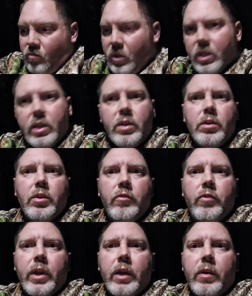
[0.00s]
it'll do for
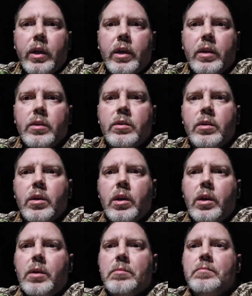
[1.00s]
now, I guess.
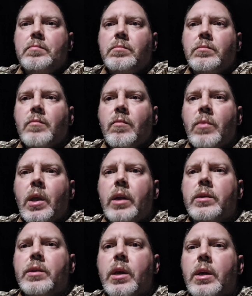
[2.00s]
Like I
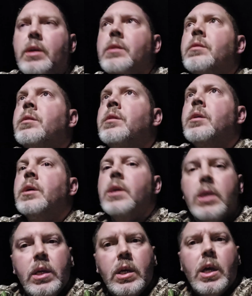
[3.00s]
say,
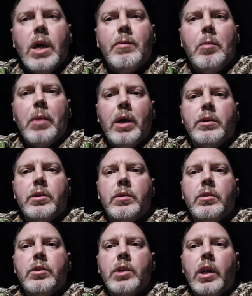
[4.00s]
I'm about to
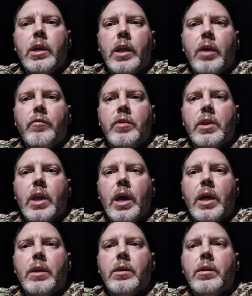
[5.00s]
shut it down for the
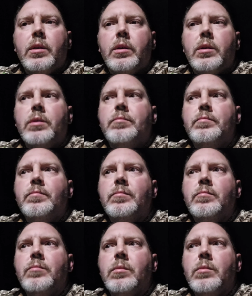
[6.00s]
night. I
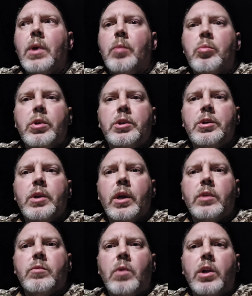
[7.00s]
appreciate you
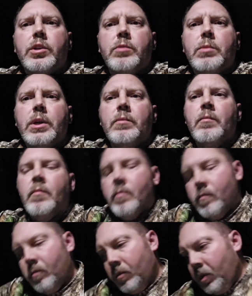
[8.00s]
guys watching me.
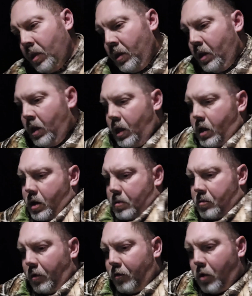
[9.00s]

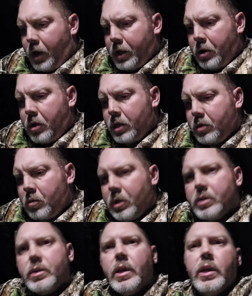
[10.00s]
Before I go, I just want to
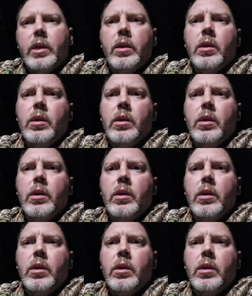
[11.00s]
say,